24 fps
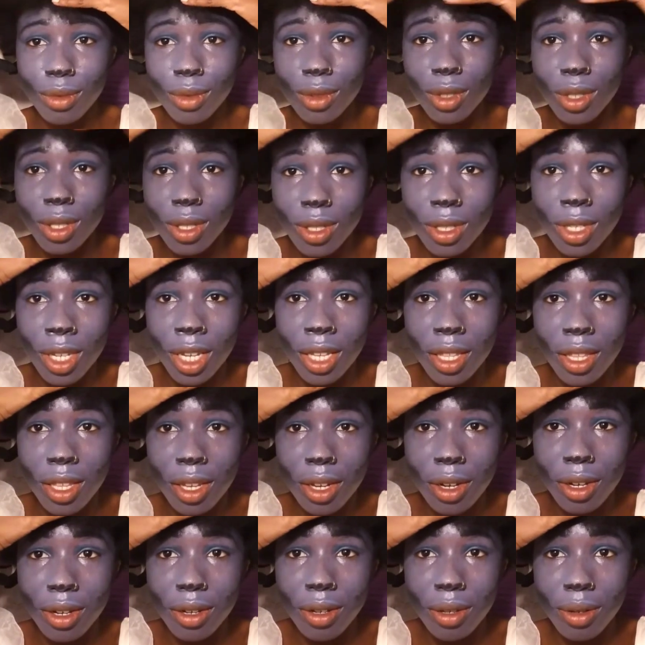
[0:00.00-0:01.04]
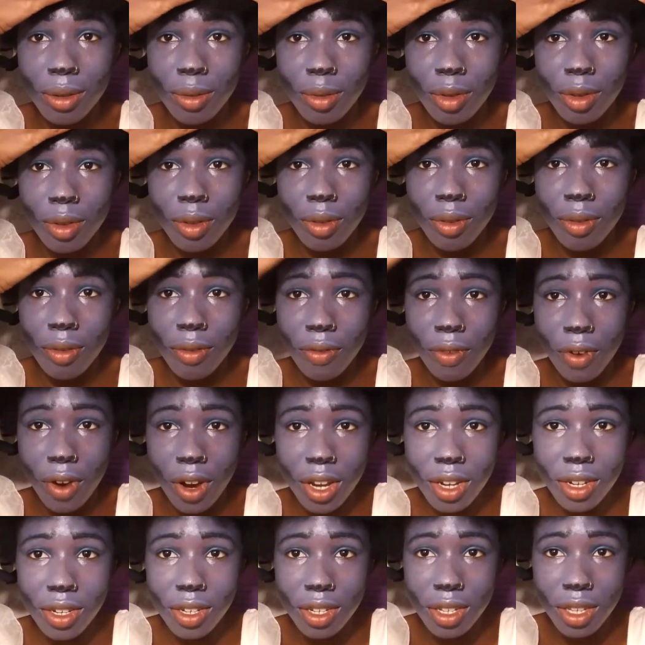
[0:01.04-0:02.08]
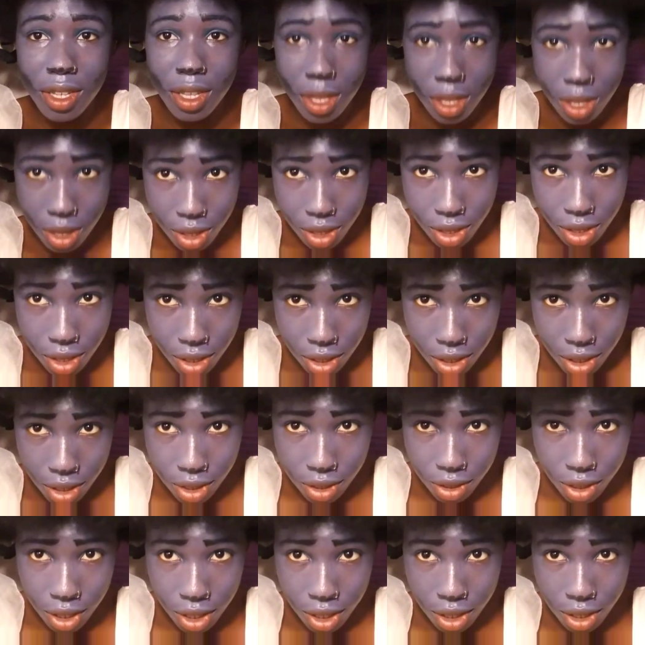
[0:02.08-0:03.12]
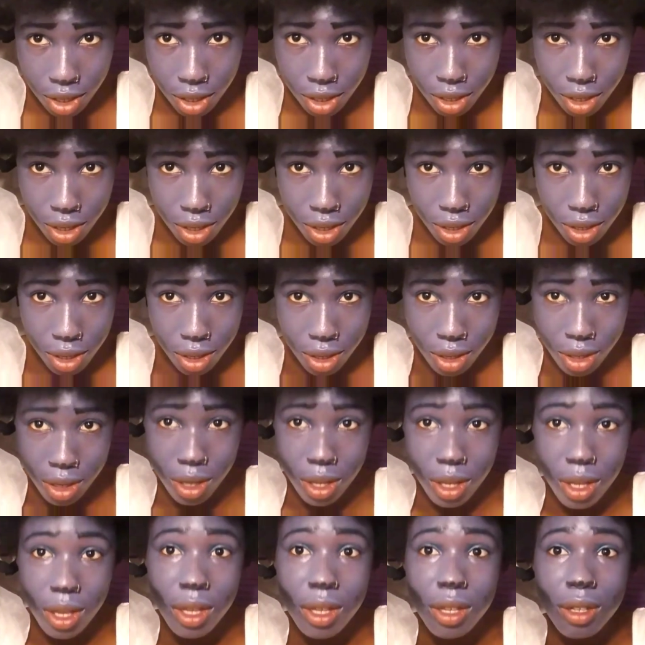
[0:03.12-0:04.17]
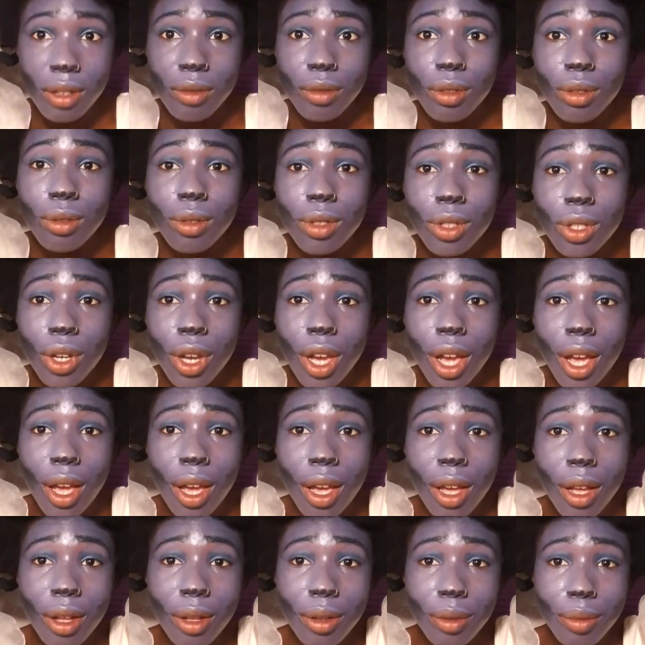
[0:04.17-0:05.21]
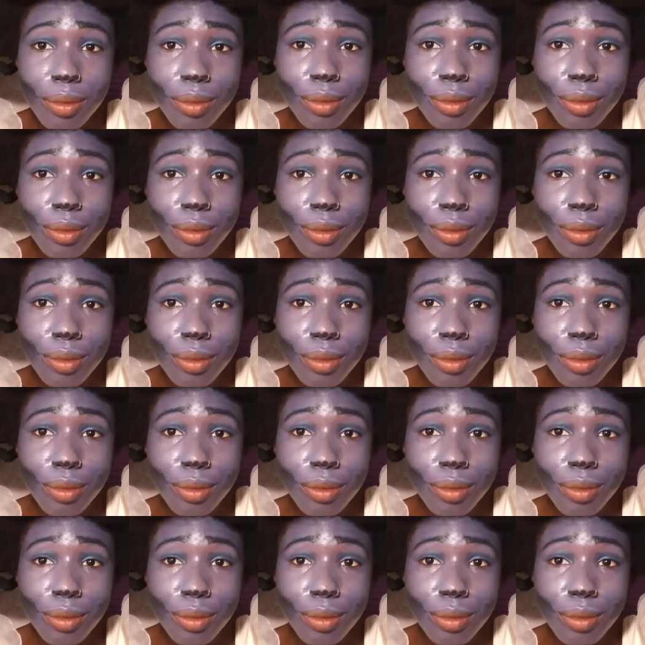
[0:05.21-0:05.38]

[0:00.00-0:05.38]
just stay there, friend. Okay. Ooh, child.